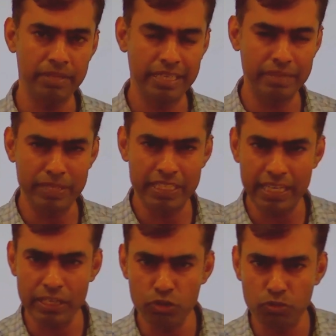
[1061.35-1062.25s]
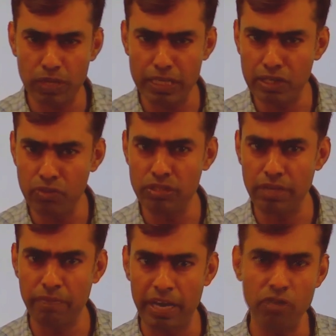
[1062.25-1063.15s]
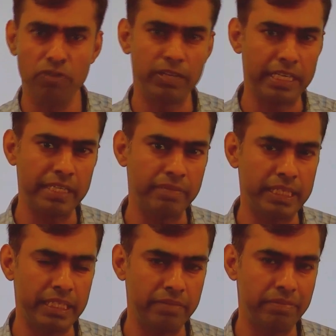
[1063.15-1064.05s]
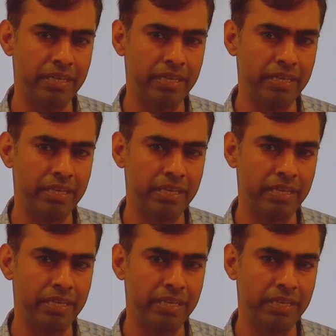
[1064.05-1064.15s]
If we try to find out the value of a derivative